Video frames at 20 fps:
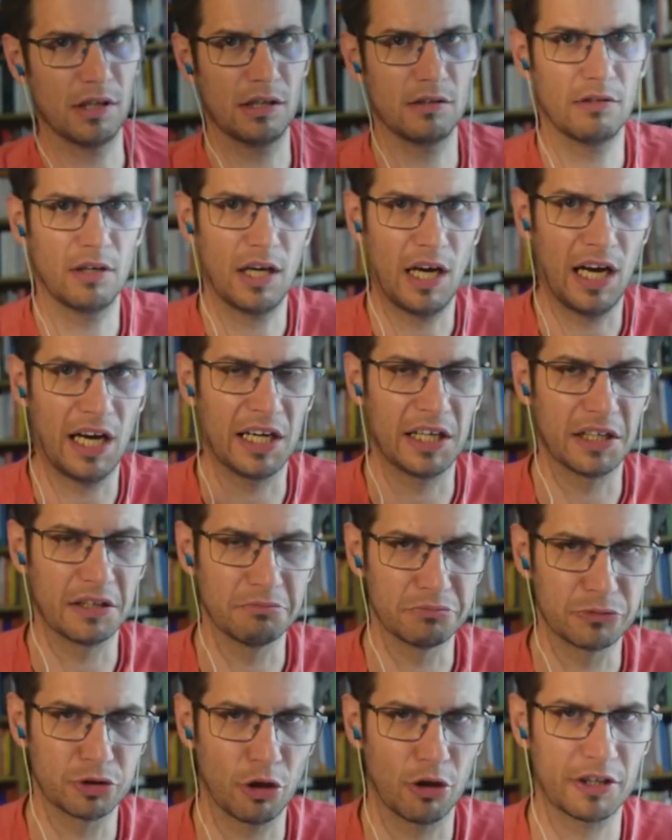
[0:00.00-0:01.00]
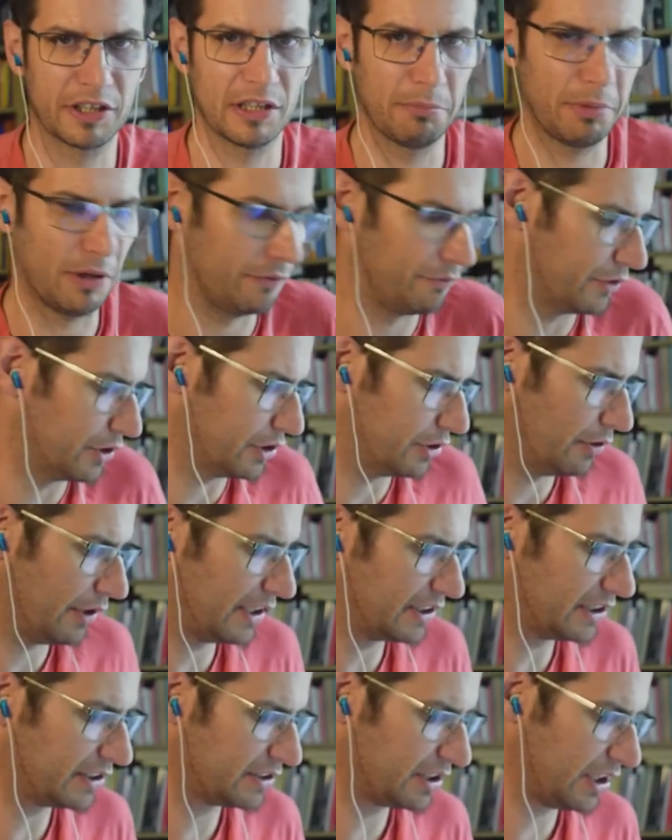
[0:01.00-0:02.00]
I'm talking about video
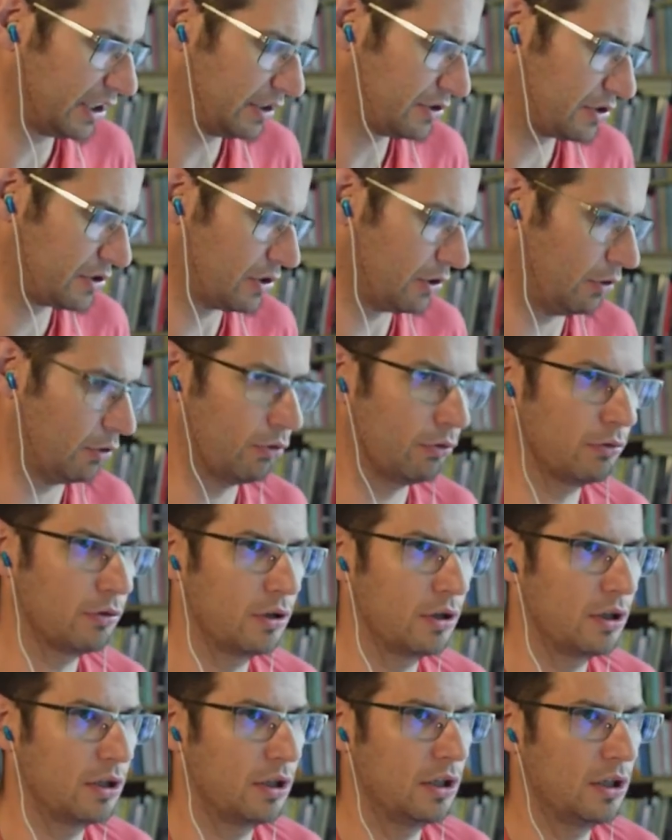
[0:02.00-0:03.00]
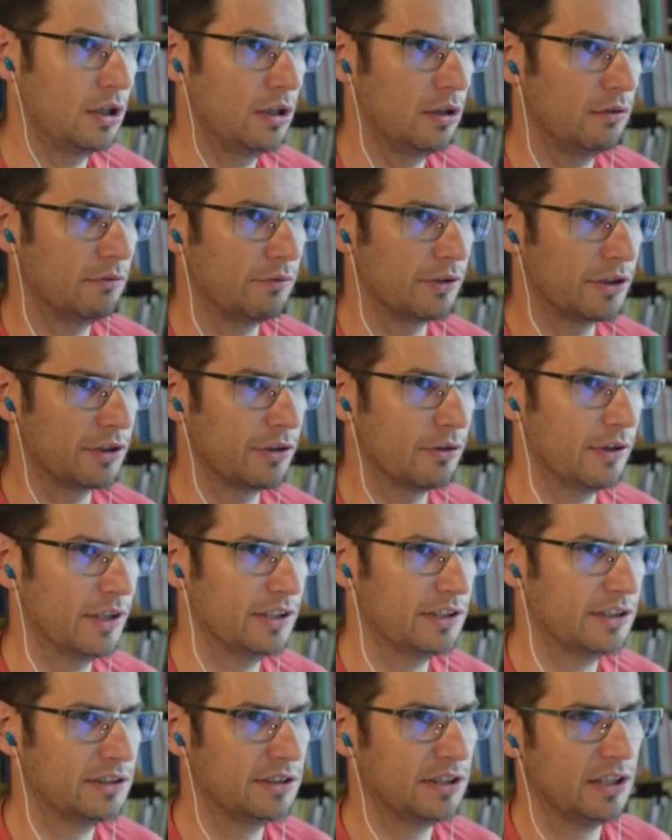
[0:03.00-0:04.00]
editing, so video
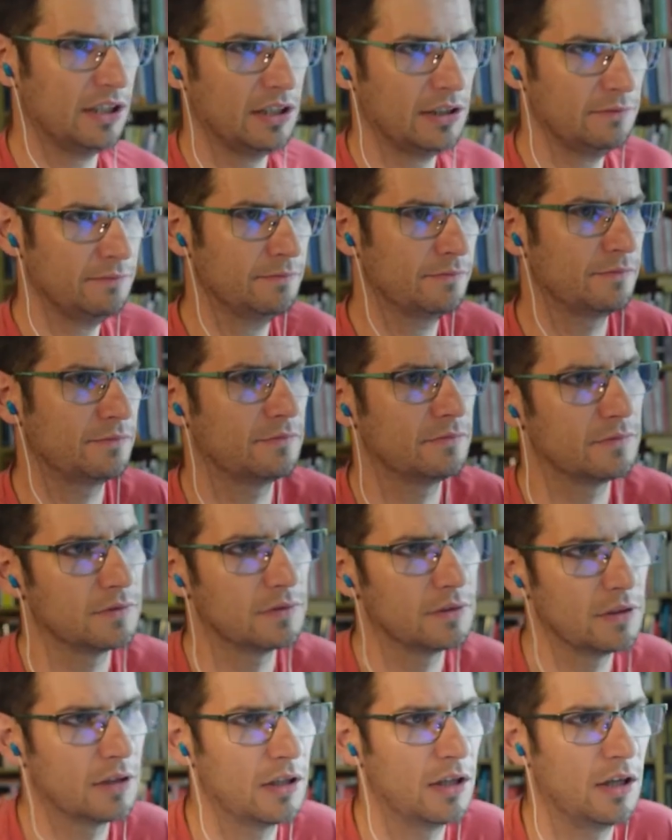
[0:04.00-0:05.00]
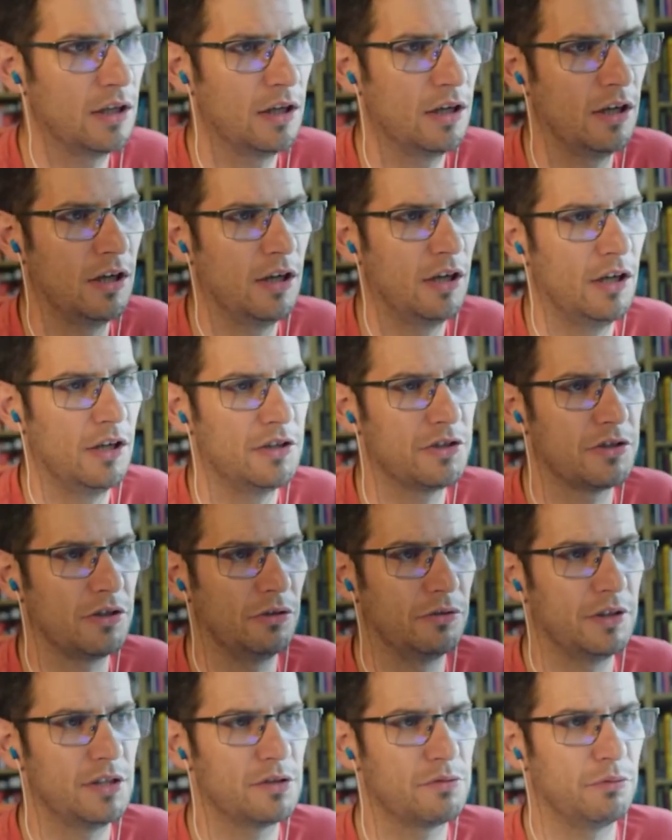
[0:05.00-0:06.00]
editing. So
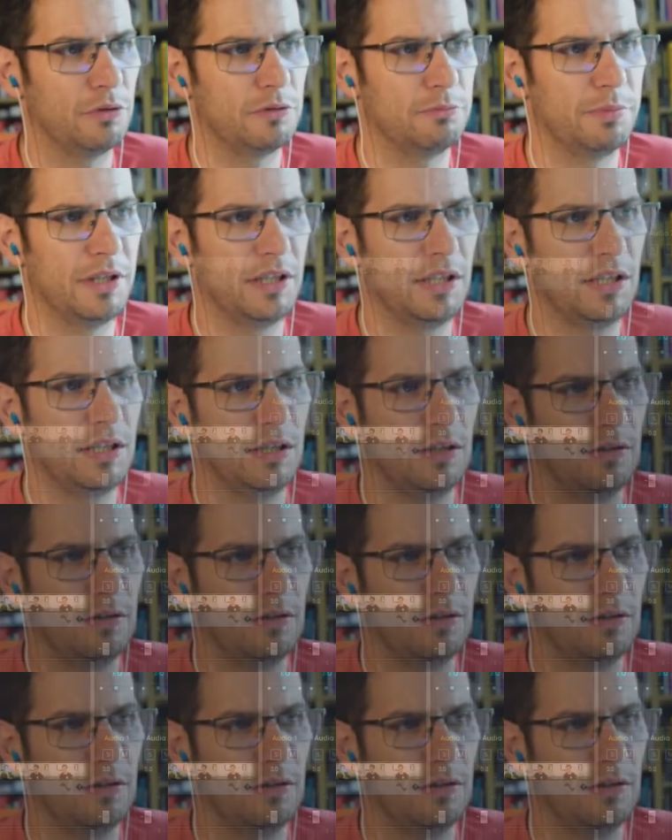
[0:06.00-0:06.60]
this would be